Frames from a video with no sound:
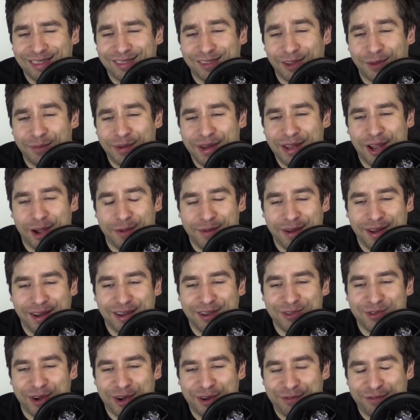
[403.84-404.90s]
Somebody coming
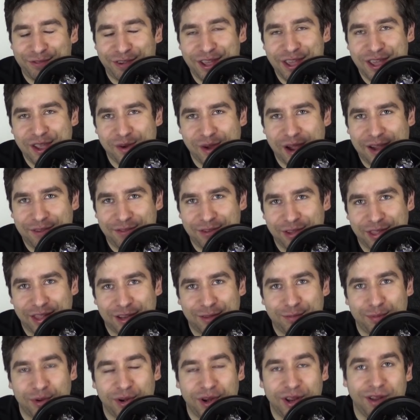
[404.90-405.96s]
in and trying to fight you after,
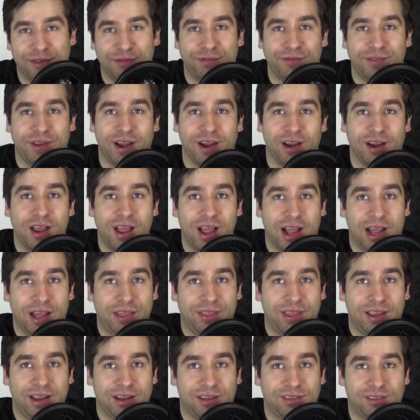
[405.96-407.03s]
that's pretty unfair.
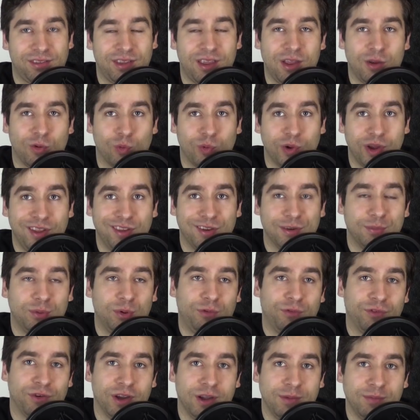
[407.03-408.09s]
I think it's
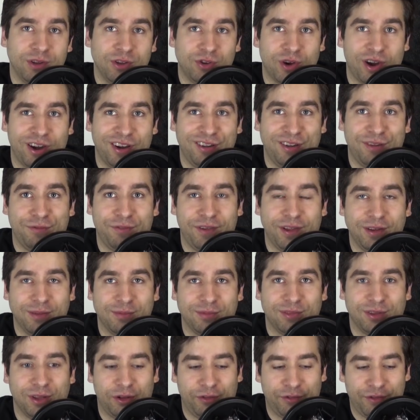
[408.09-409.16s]
reasonable for him to try to defend
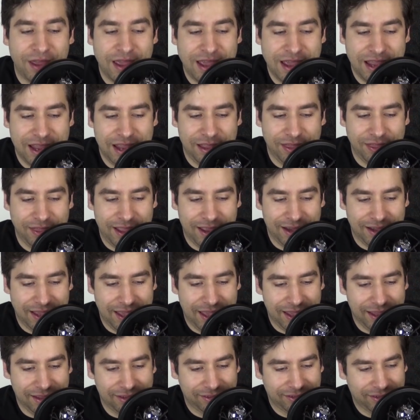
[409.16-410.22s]
himself in that
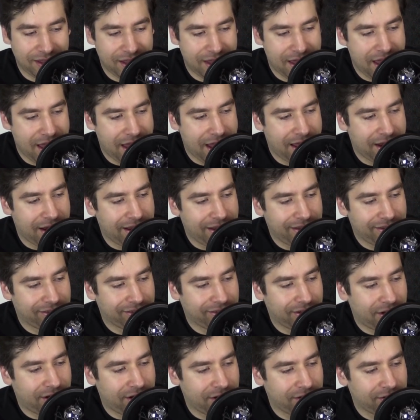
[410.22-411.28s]
case. And I
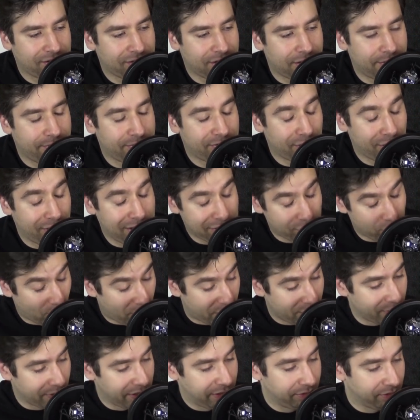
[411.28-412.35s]
saw, so that's
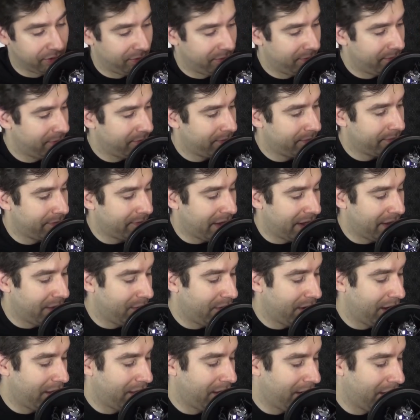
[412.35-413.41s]
one reason, by
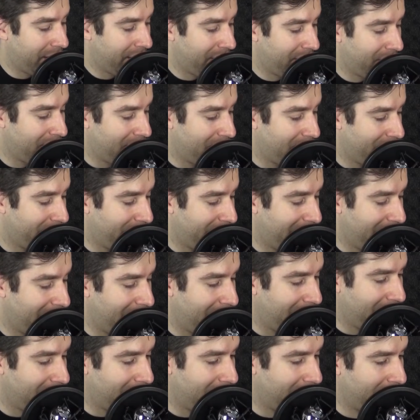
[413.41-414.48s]
the way, that I think they're going to fight
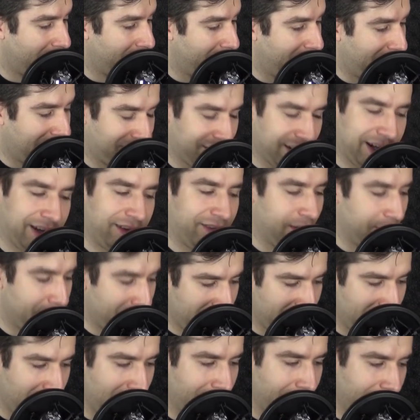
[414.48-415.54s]
again, besides the
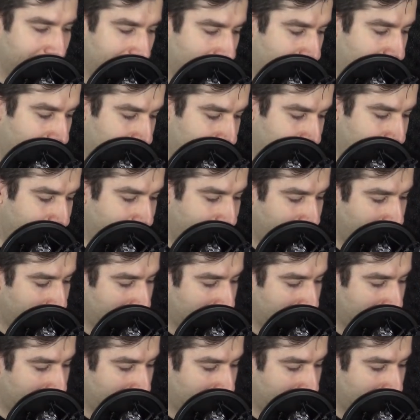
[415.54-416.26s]
money of it all.